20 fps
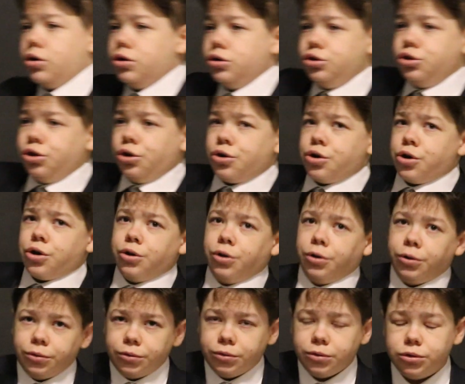
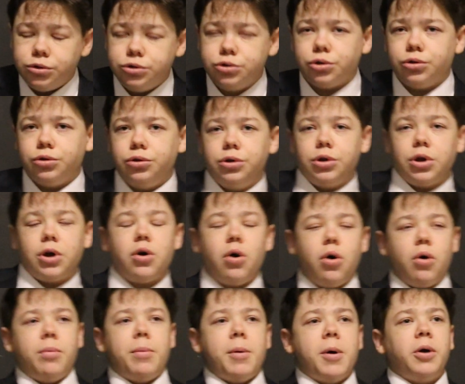Jordan
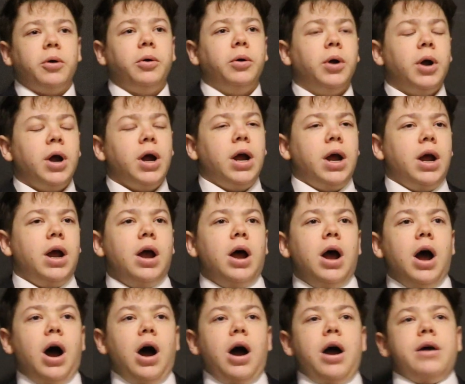Di-Corpo.
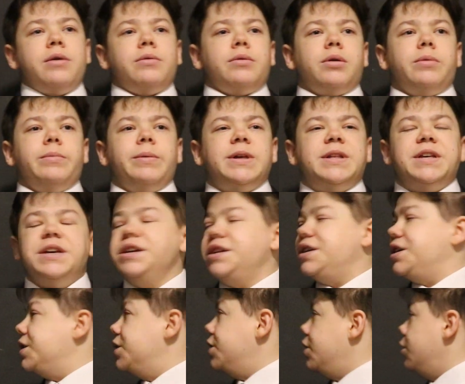I'm going to be
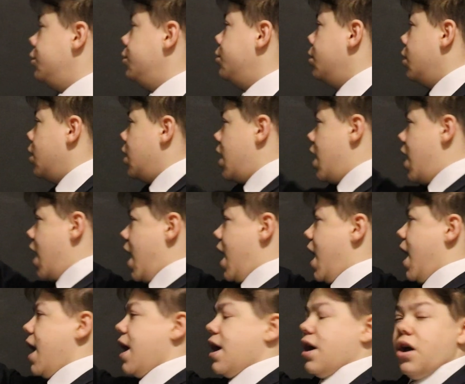teaching you
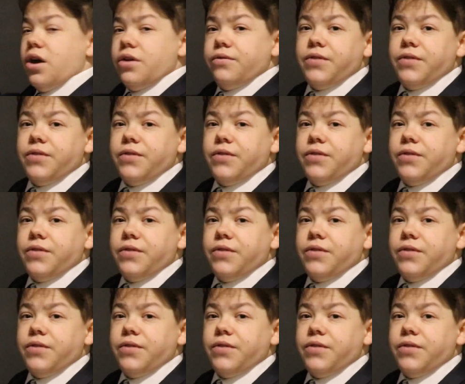AI